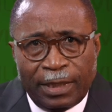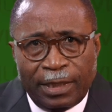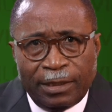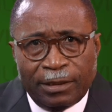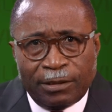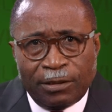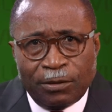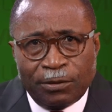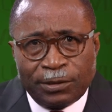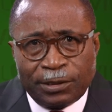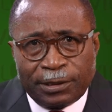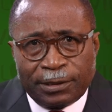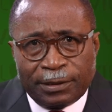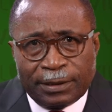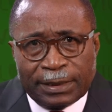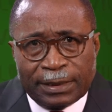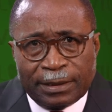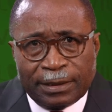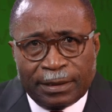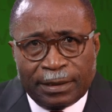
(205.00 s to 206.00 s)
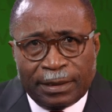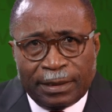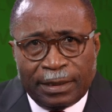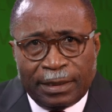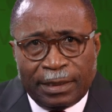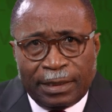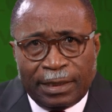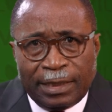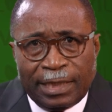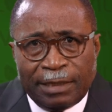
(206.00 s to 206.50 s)
In closing,
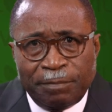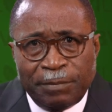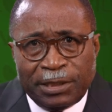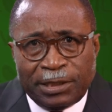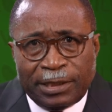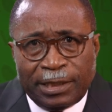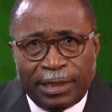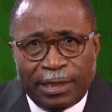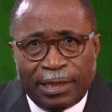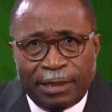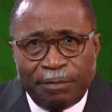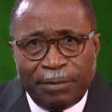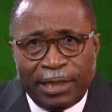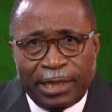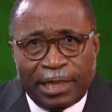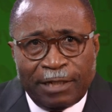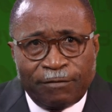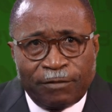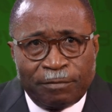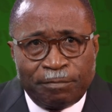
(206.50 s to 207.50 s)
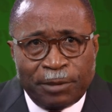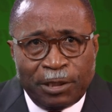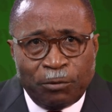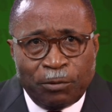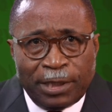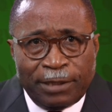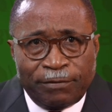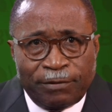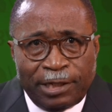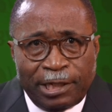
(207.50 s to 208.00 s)
let me say on behalf of my
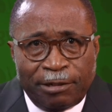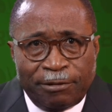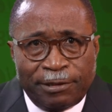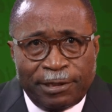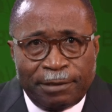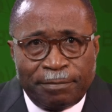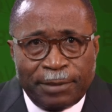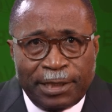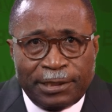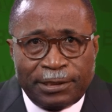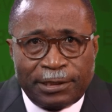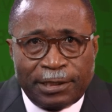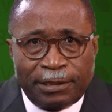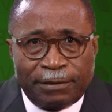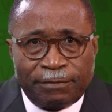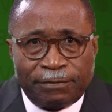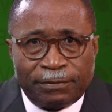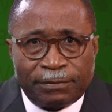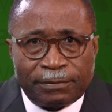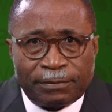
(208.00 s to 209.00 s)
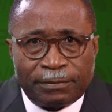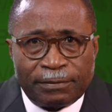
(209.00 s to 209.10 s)
wife Carrie and myself,